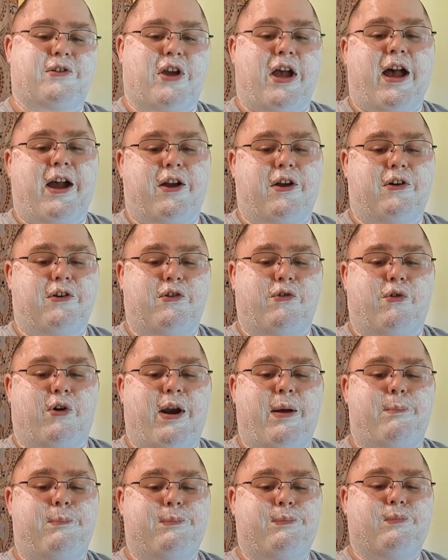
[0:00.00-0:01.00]
It's got good
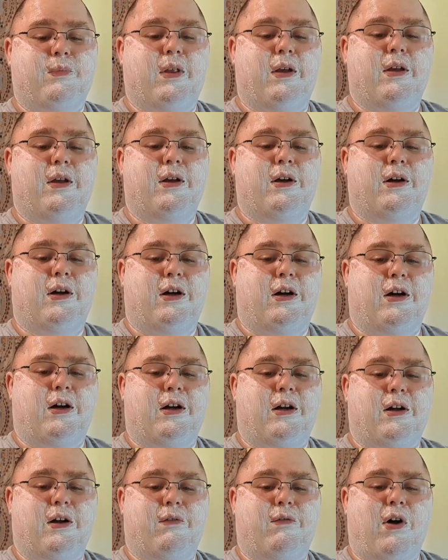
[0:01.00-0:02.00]
grip.
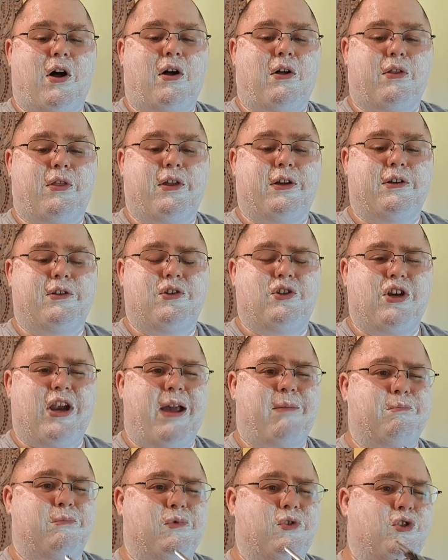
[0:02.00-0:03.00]
Of all the
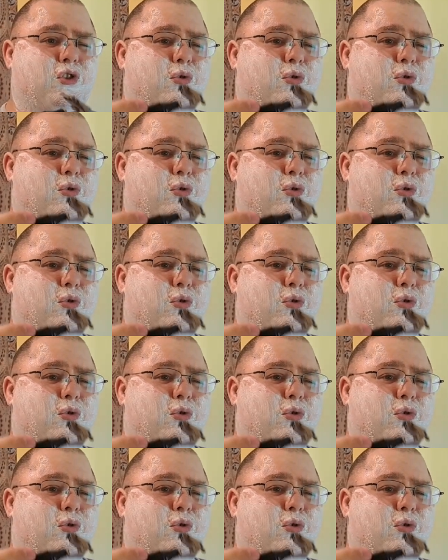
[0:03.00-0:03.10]
Gem